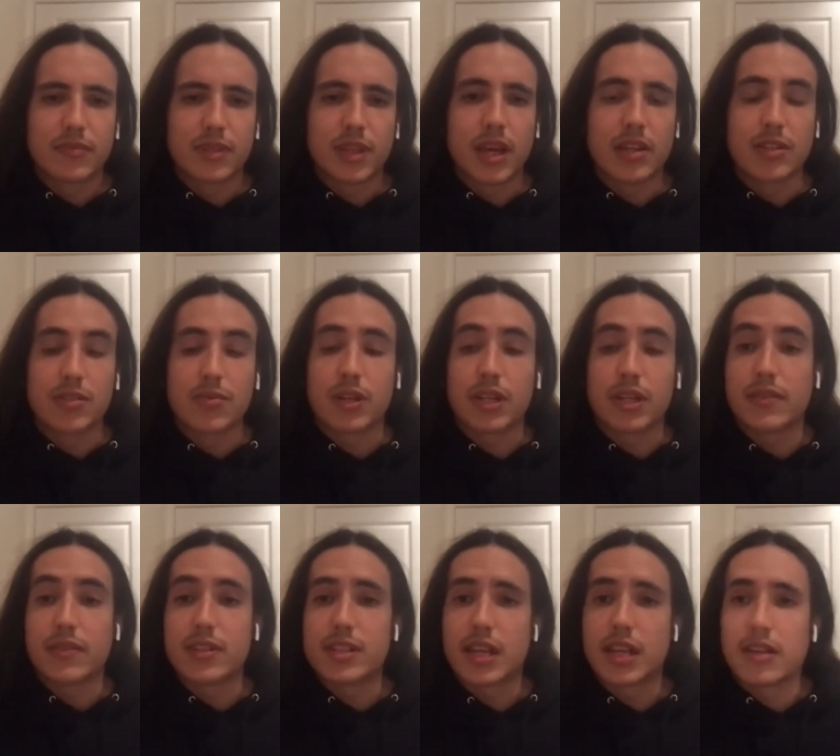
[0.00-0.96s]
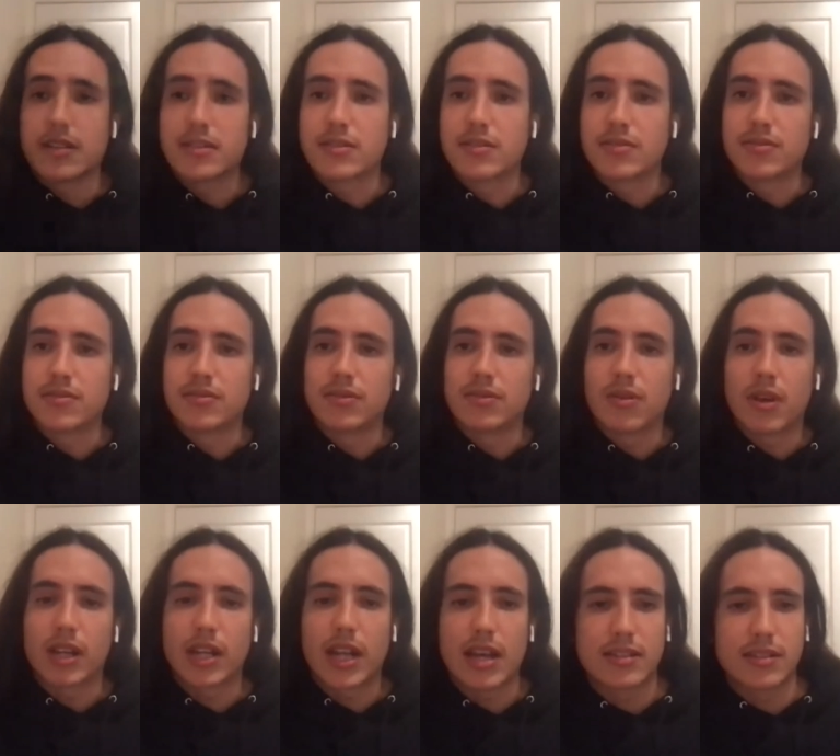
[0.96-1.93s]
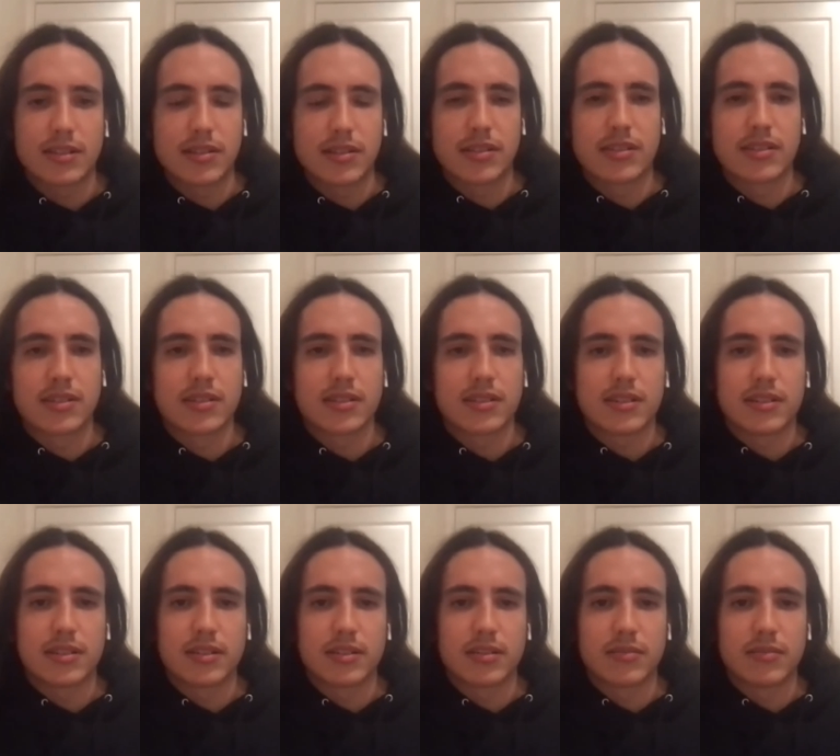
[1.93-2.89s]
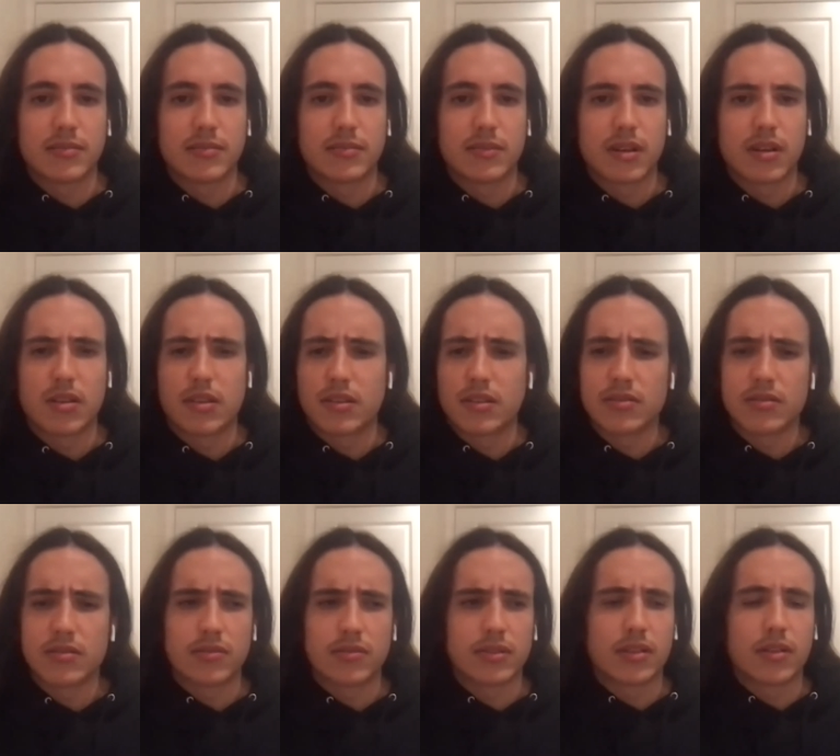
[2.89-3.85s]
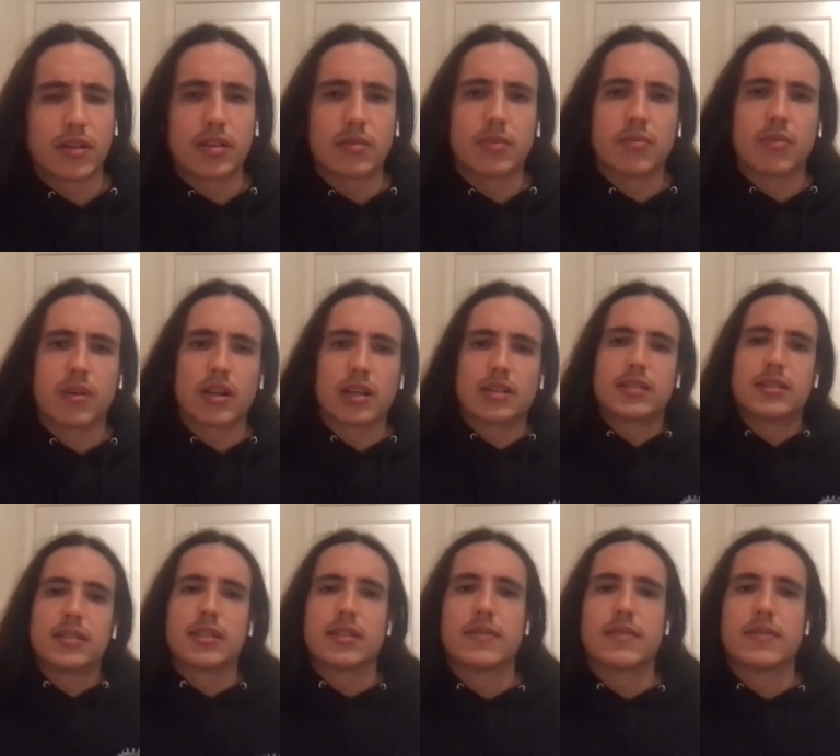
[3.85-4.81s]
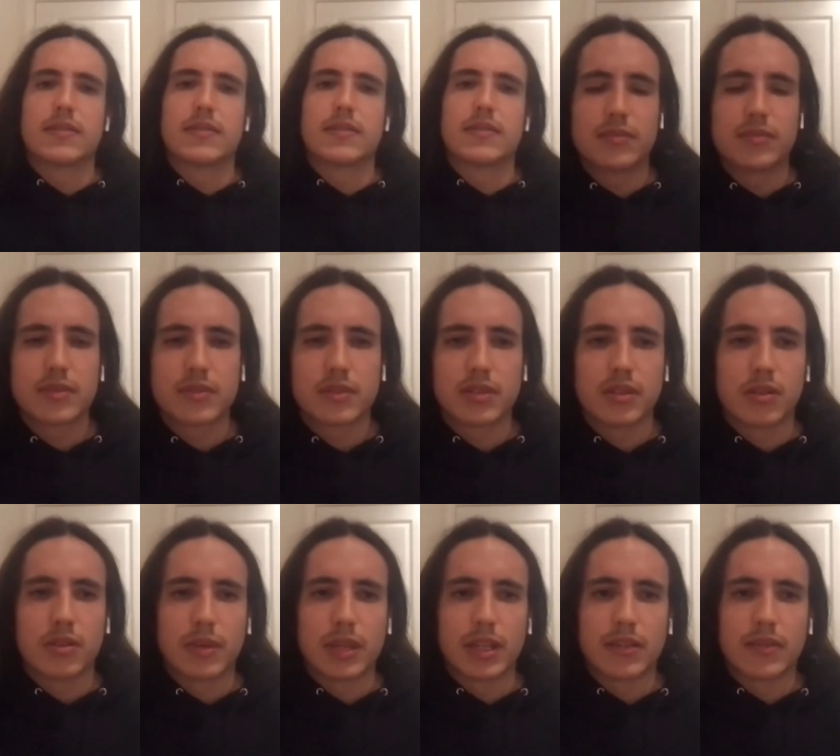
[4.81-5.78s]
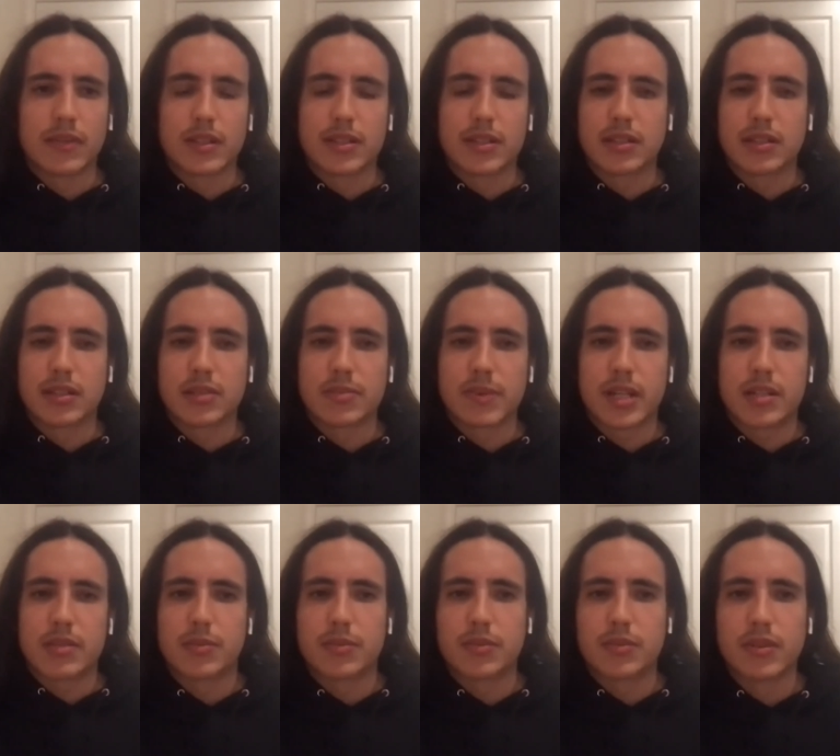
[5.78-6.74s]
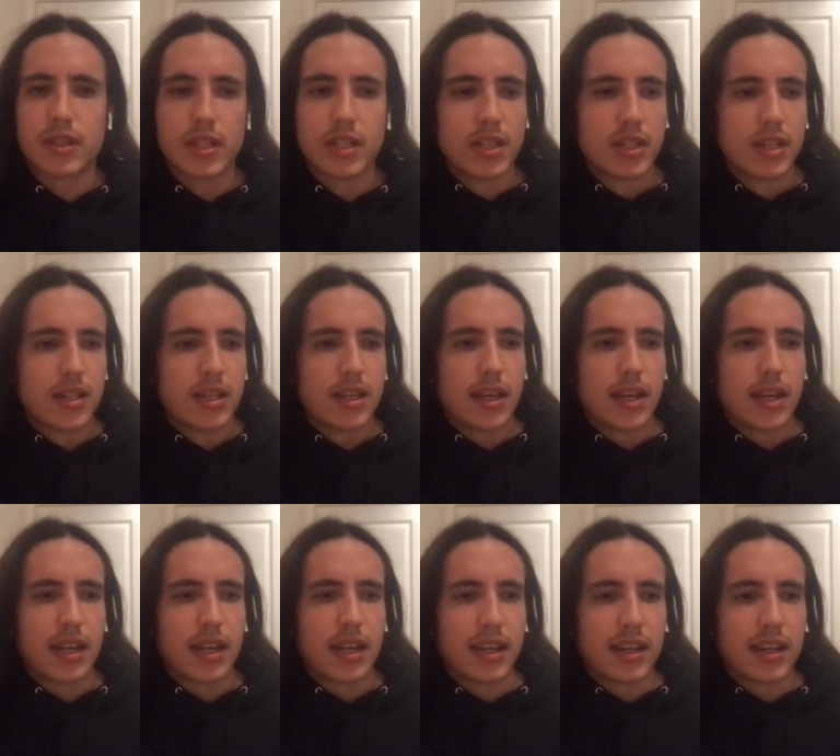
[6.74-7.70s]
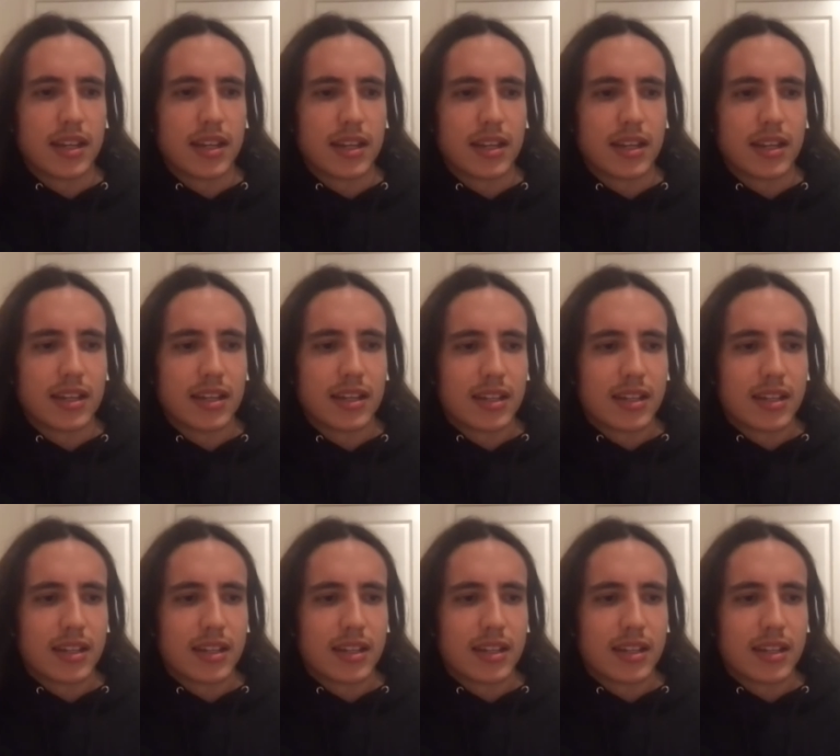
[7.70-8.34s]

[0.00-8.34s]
yeah, I just want to give a shout out to the organizers, um, all the youth doing incredible work that have helped you know make events like this possible and